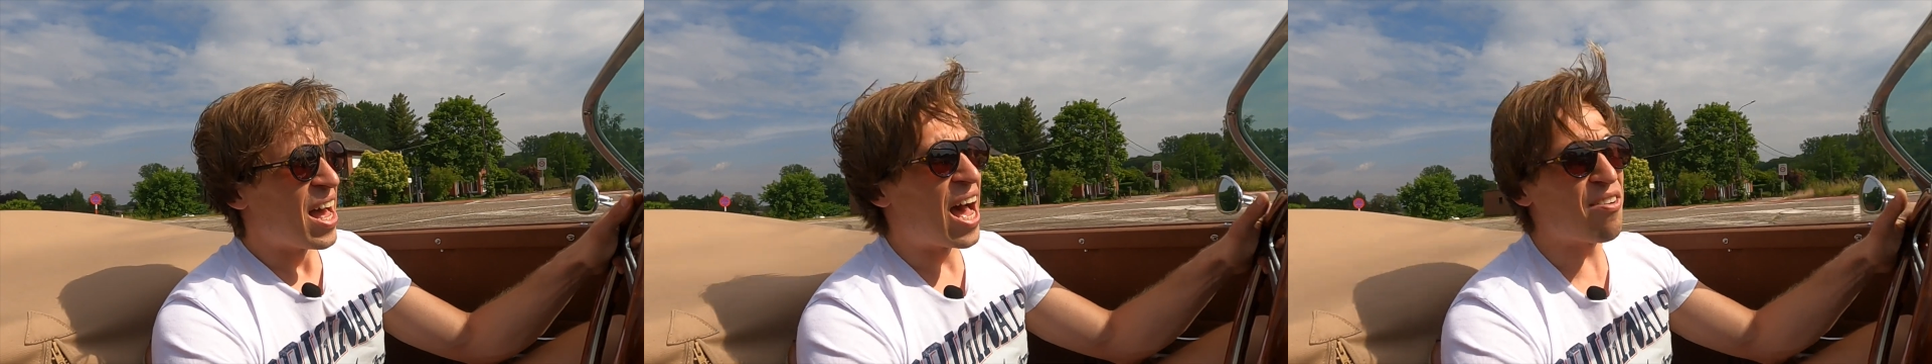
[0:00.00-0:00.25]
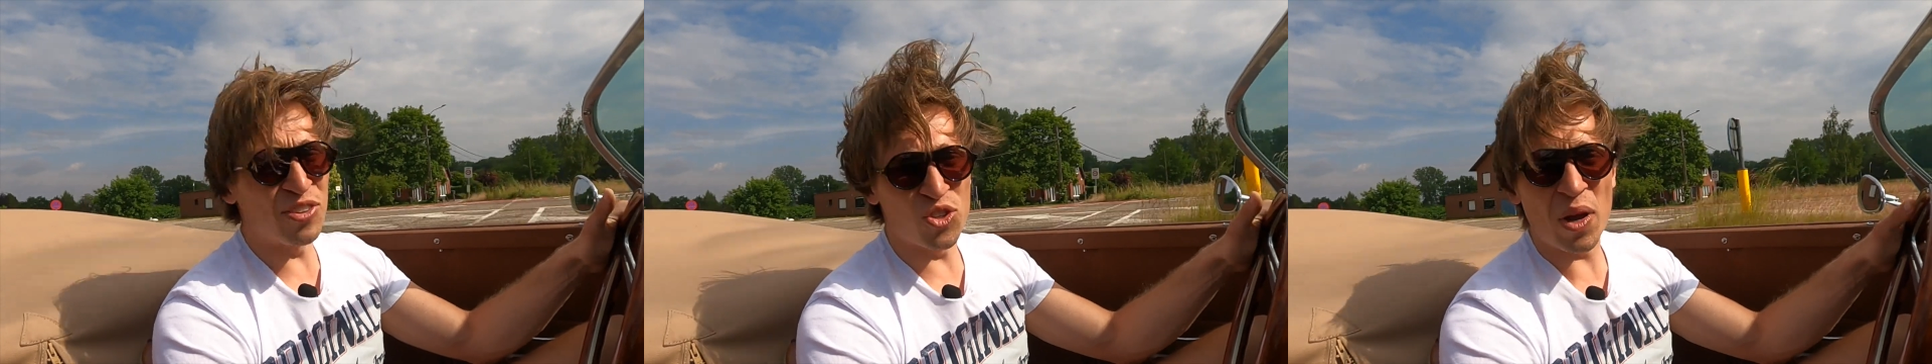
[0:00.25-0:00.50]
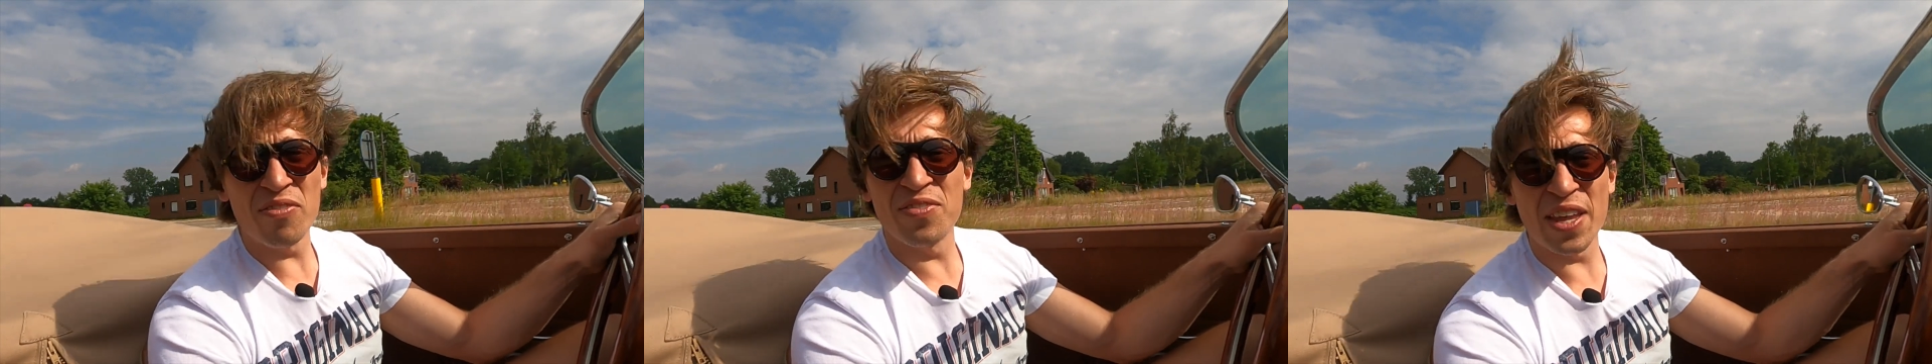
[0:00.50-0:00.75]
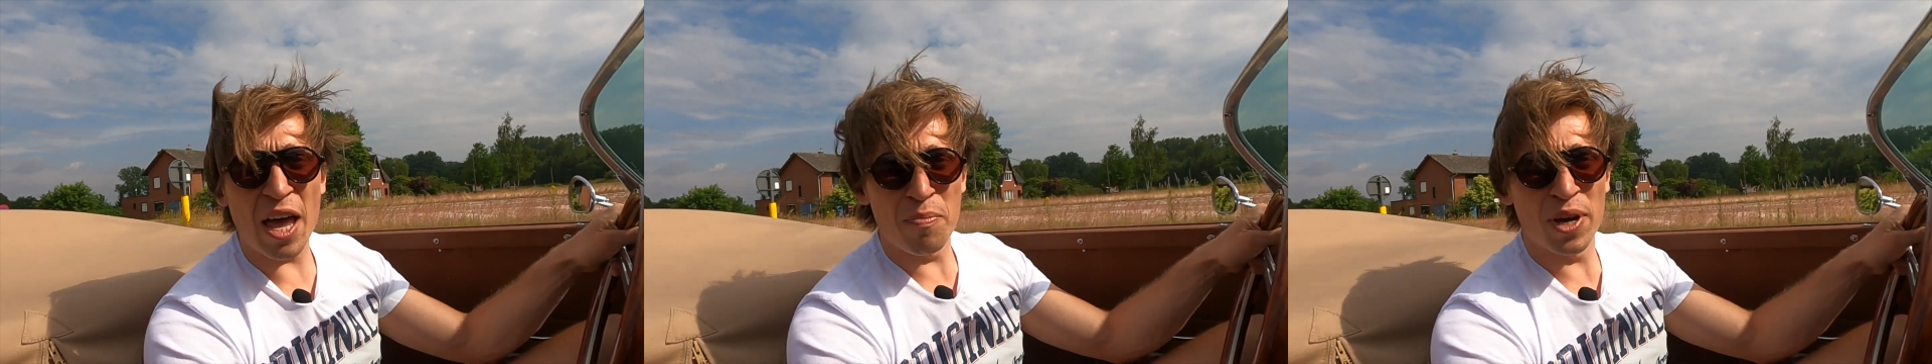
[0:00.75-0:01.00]
haven't driven
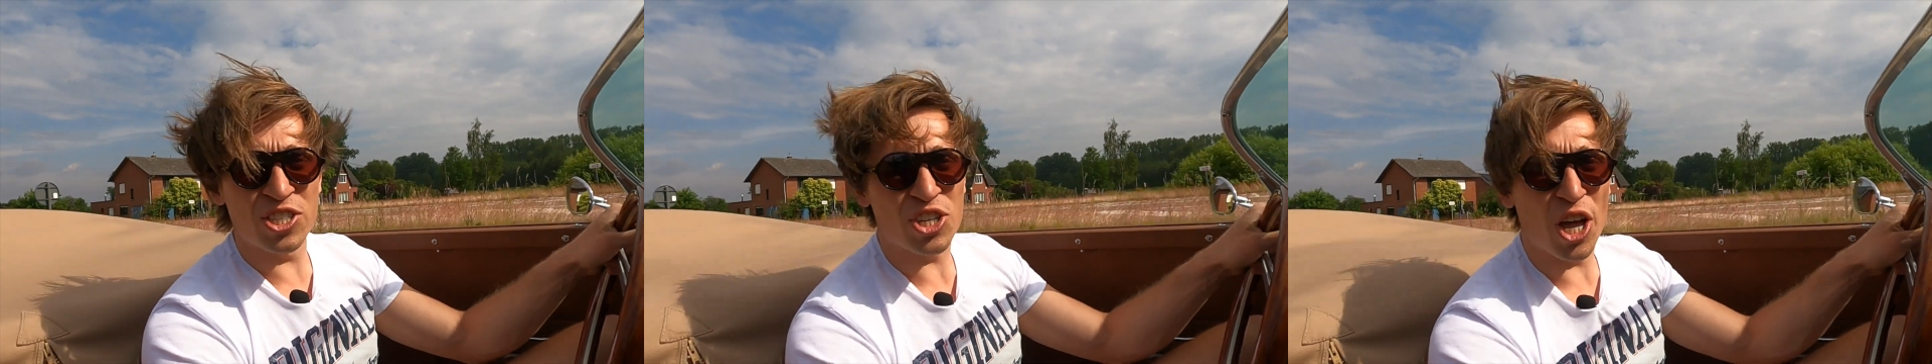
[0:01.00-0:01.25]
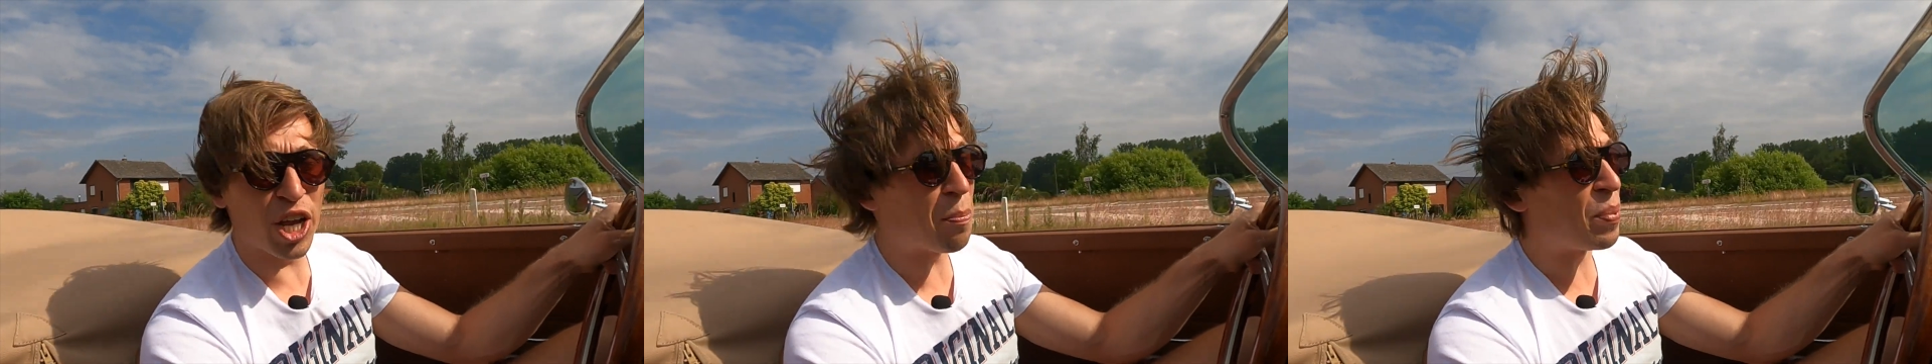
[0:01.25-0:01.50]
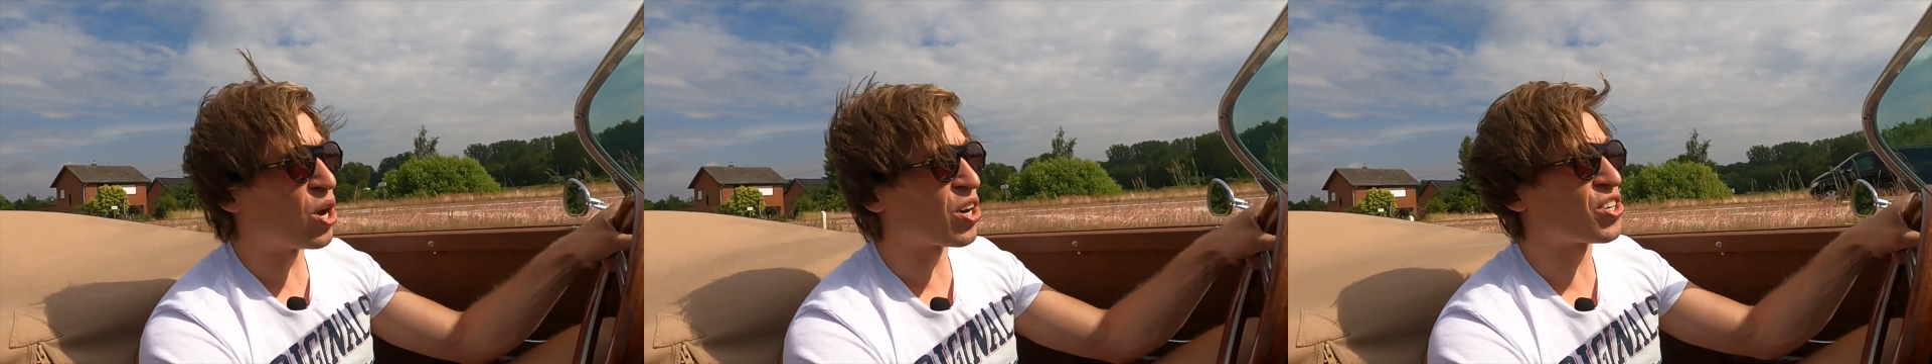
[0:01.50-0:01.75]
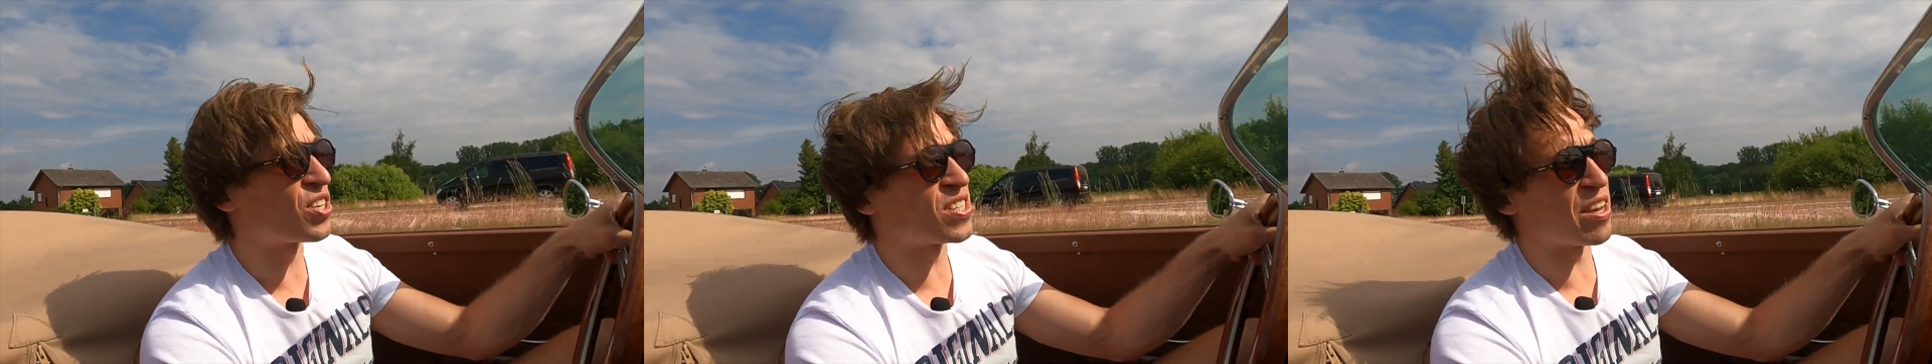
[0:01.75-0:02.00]
that much other
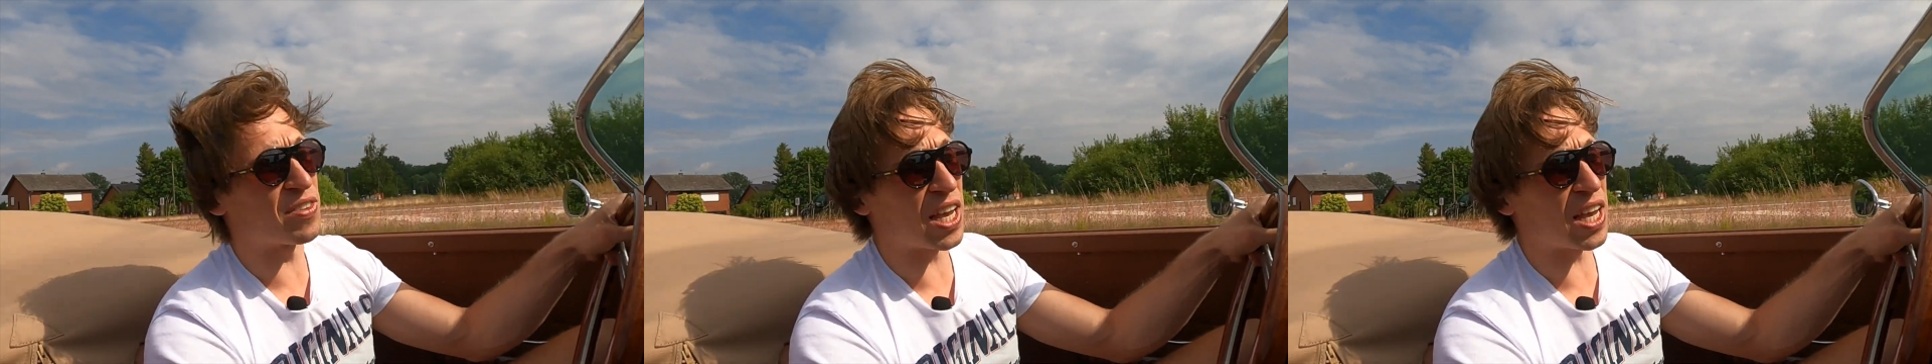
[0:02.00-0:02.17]
Porsches. I've